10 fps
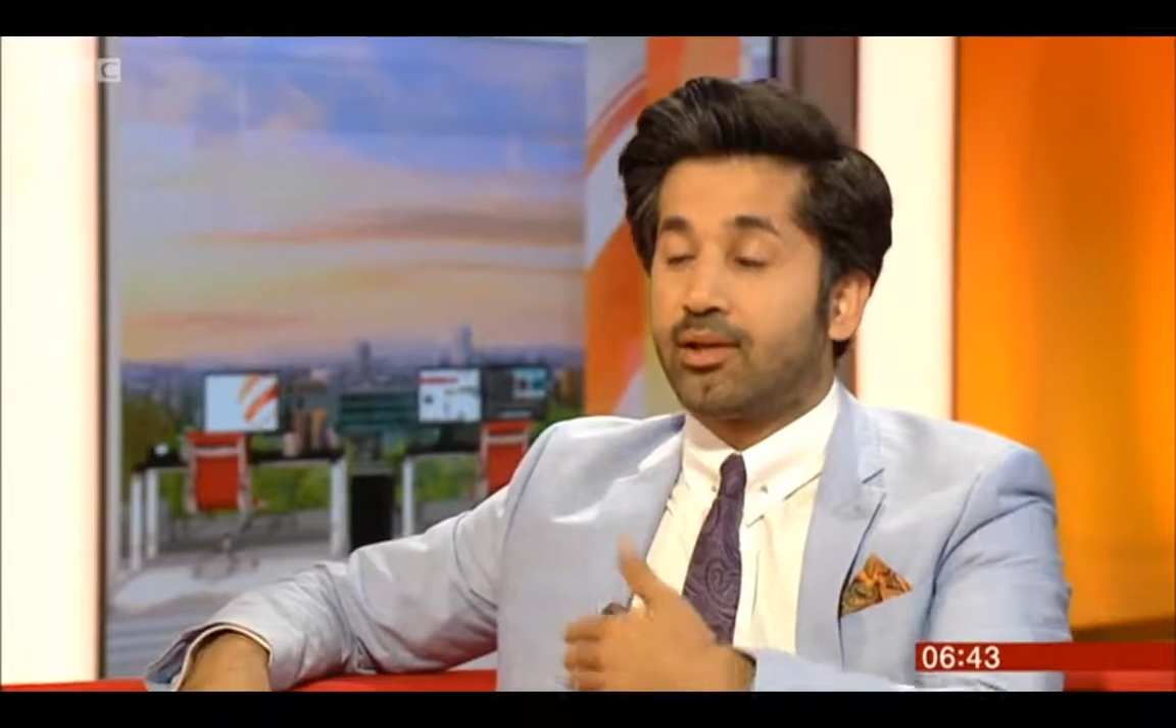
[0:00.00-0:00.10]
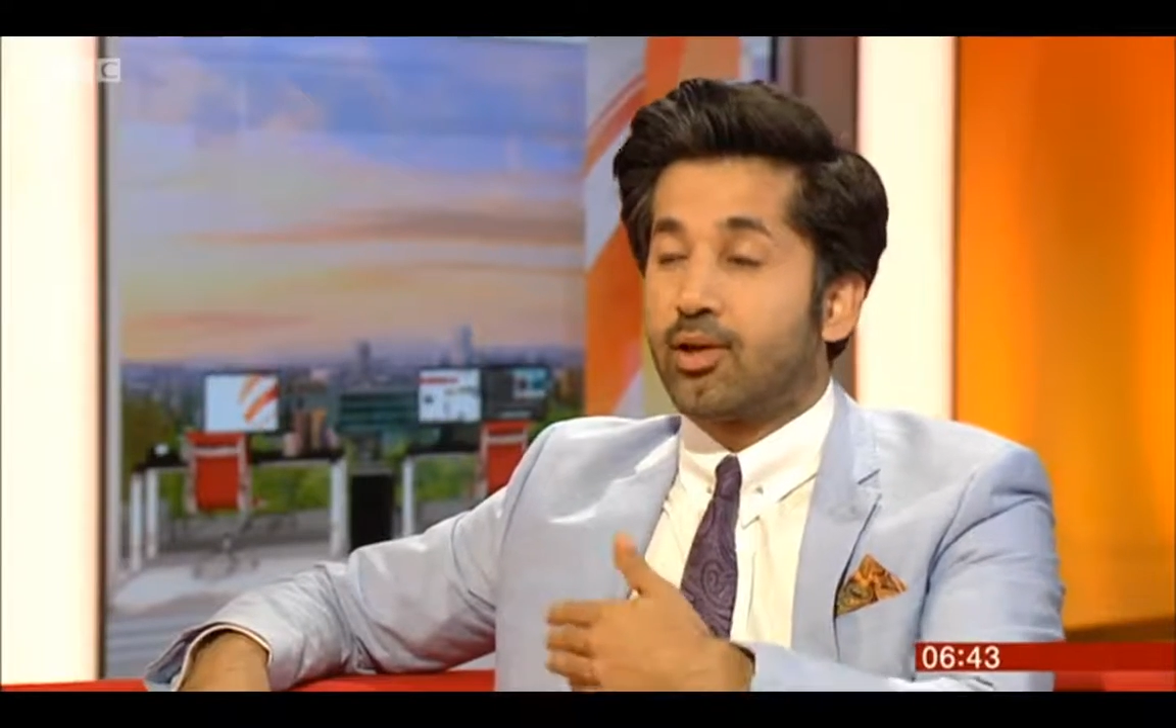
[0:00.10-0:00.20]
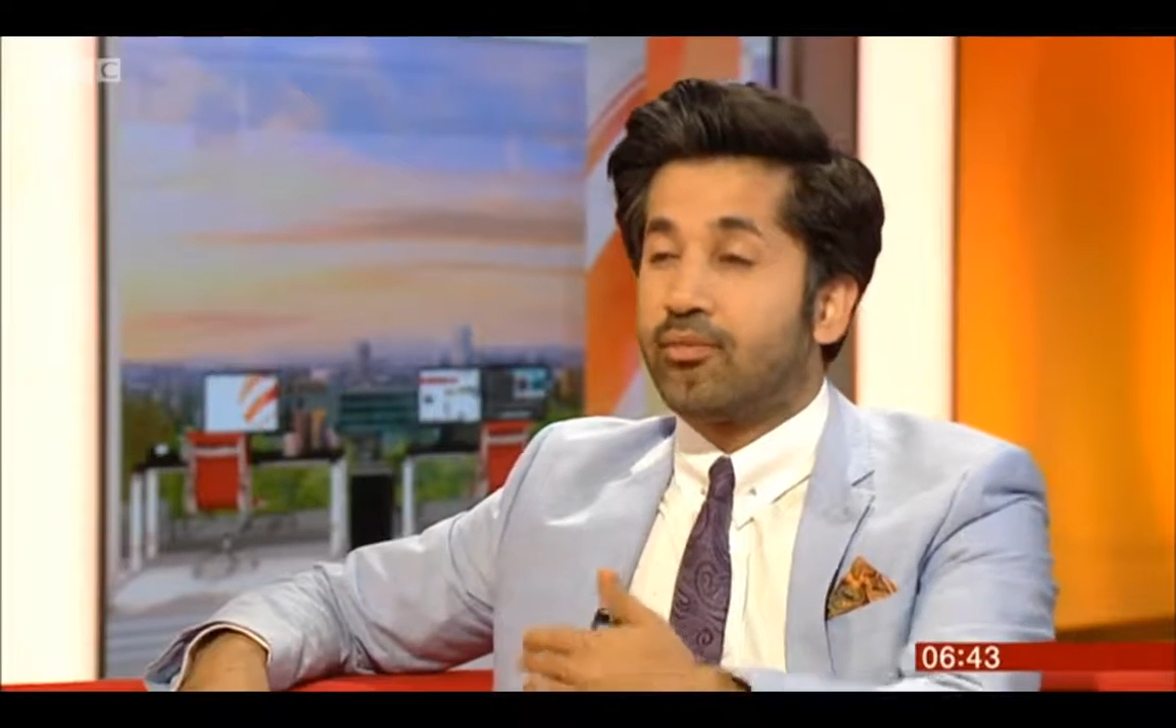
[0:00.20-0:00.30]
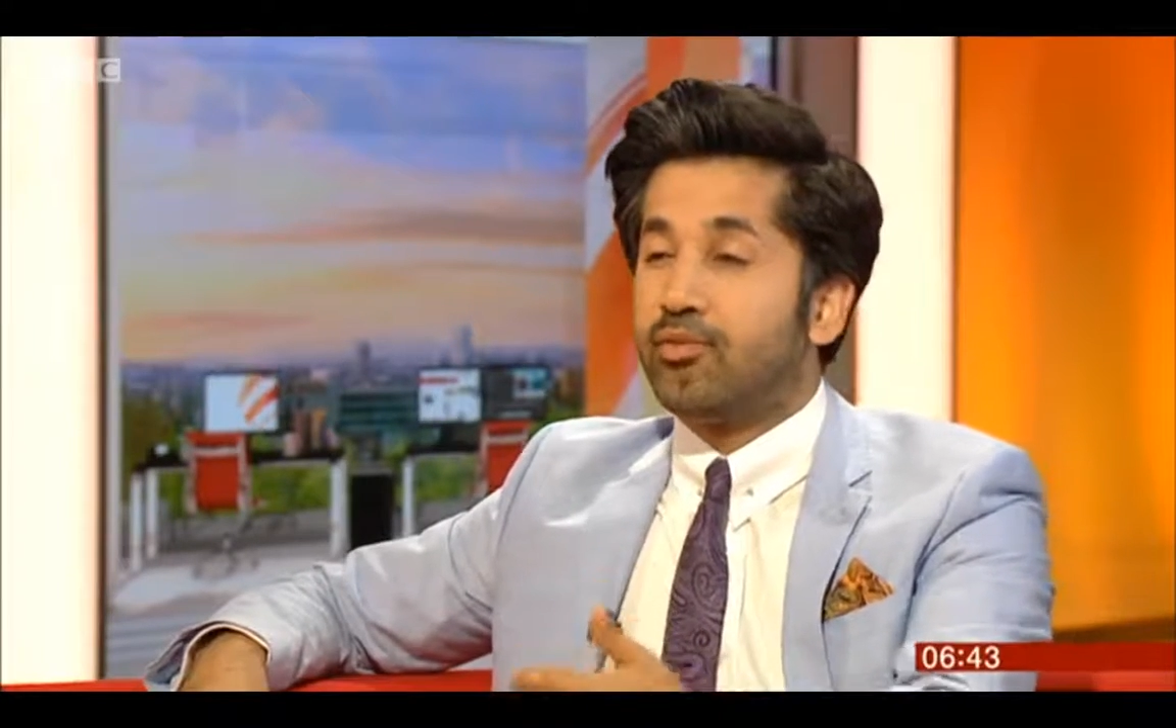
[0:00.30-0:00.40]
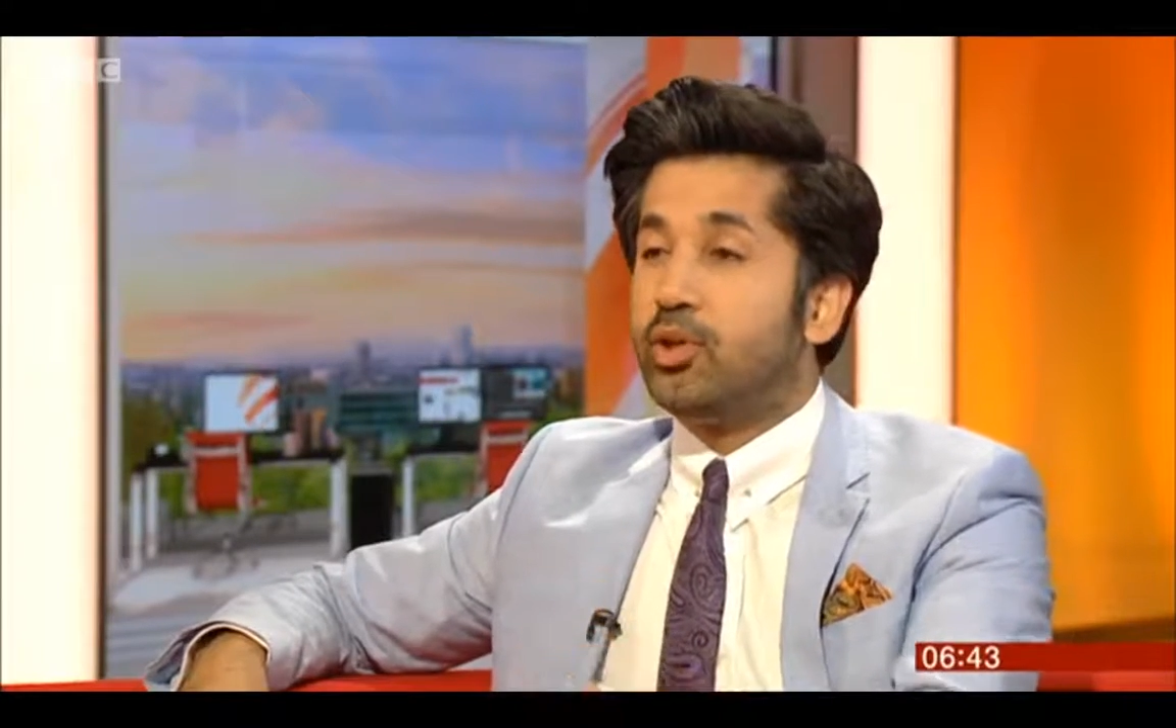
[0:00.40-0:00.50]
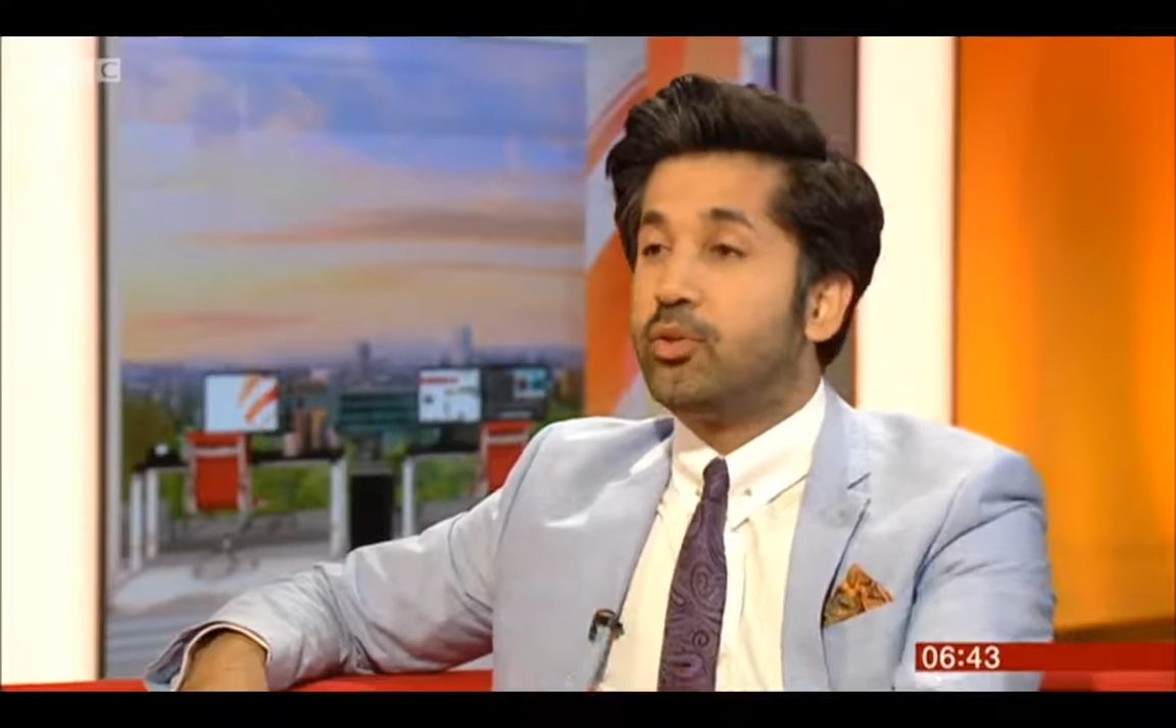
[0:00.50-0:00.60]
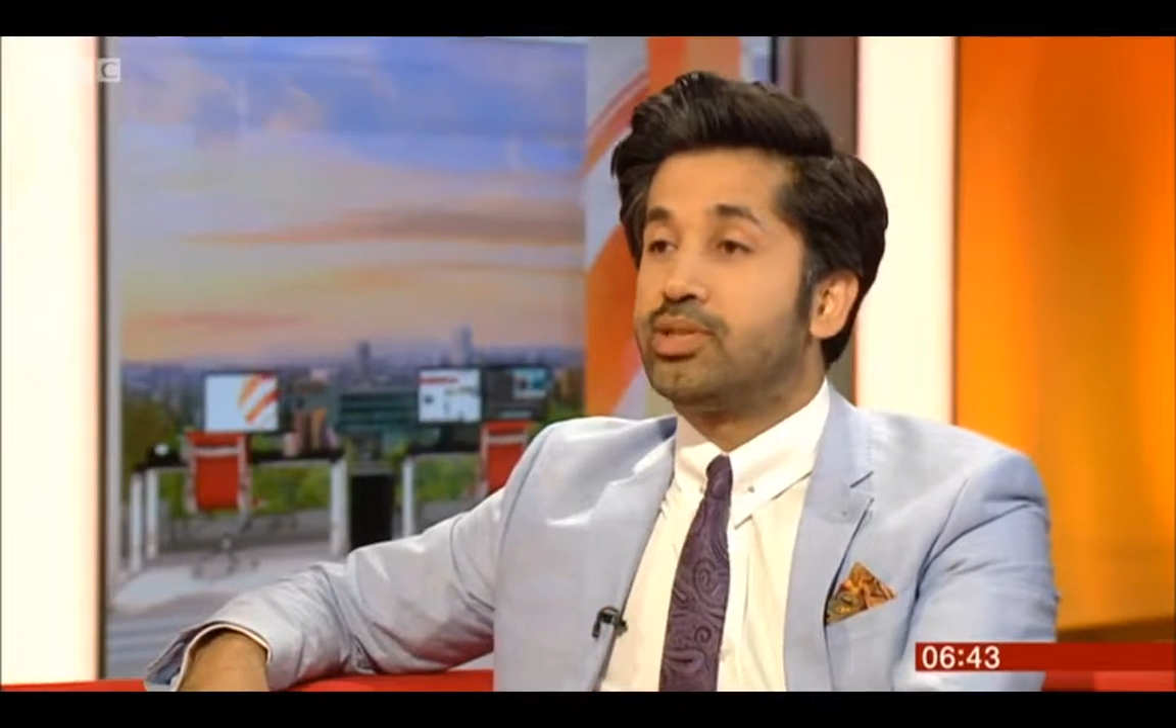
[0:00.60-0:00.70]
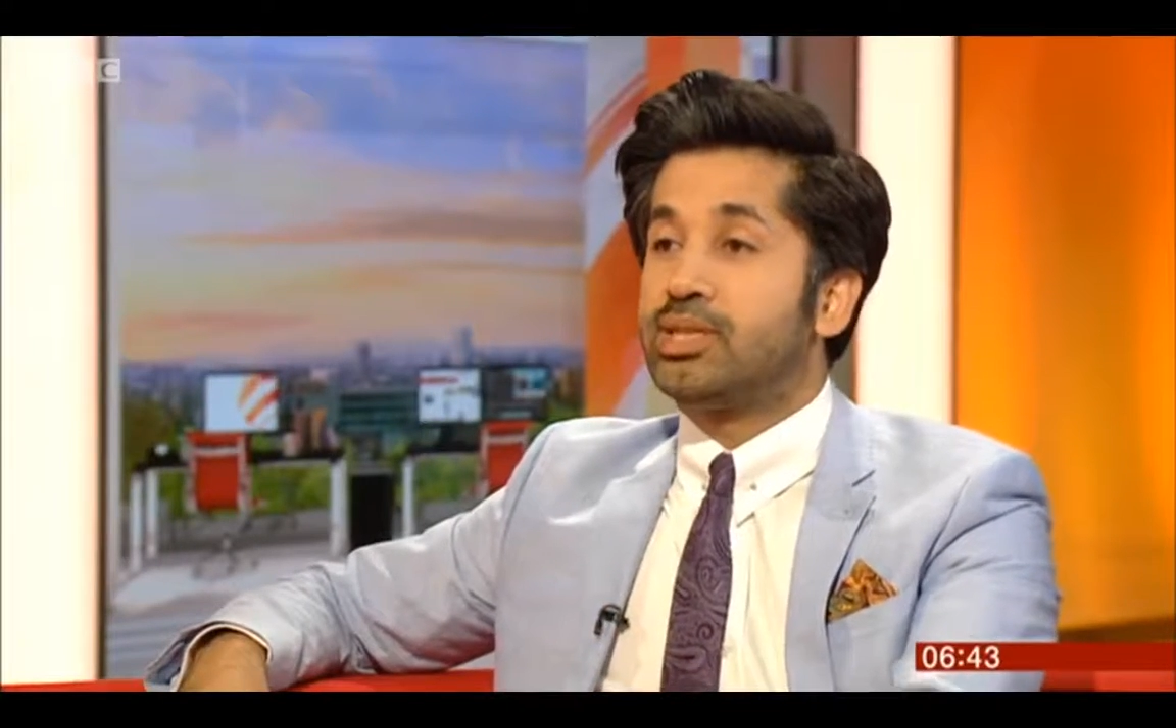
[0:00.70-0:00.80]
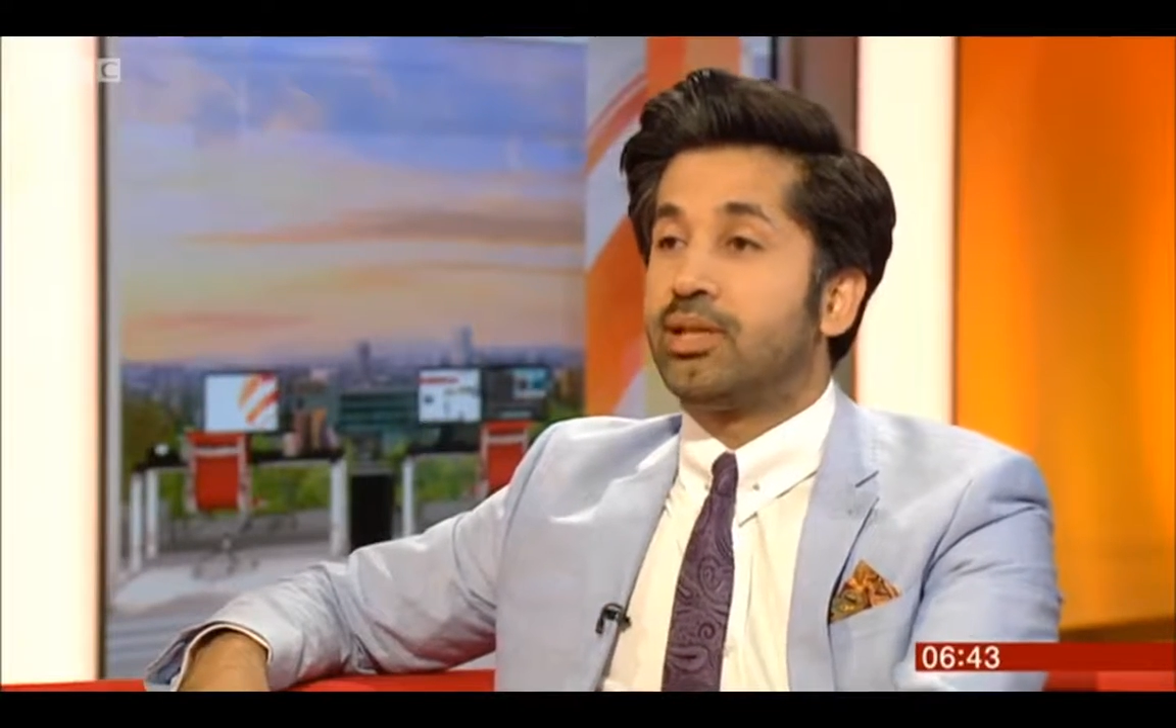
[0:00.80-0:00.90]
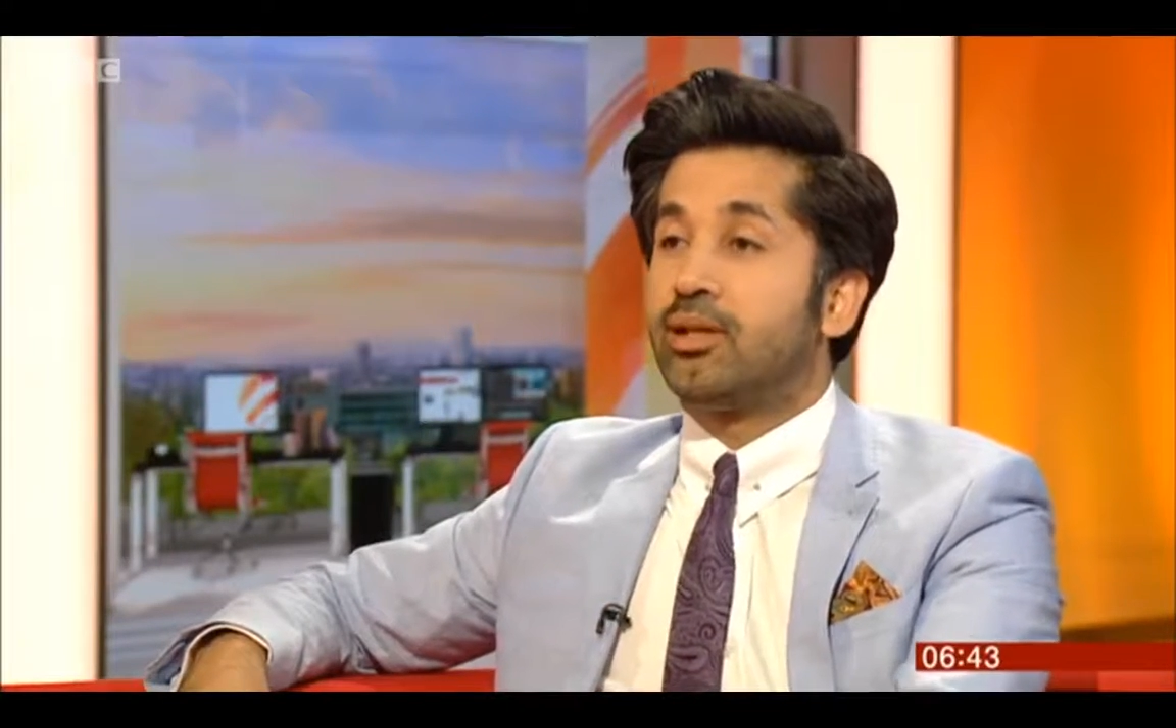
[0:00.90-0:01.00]
kind of
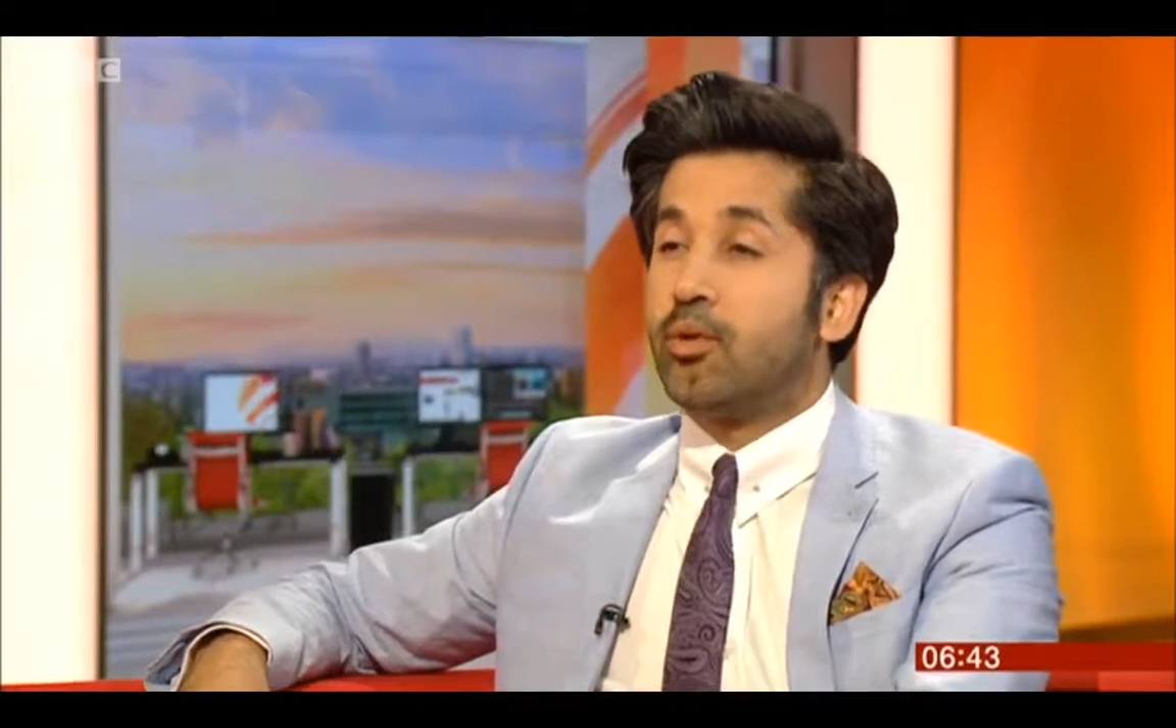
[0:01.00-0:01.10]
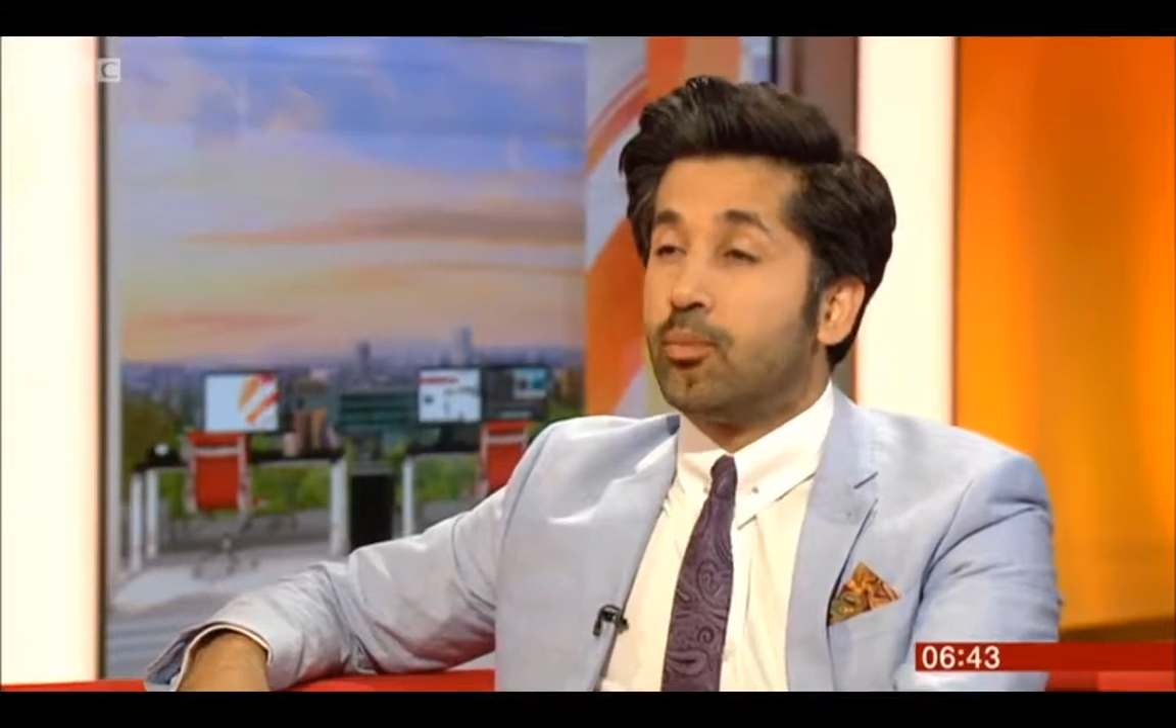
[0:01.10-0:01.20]
losing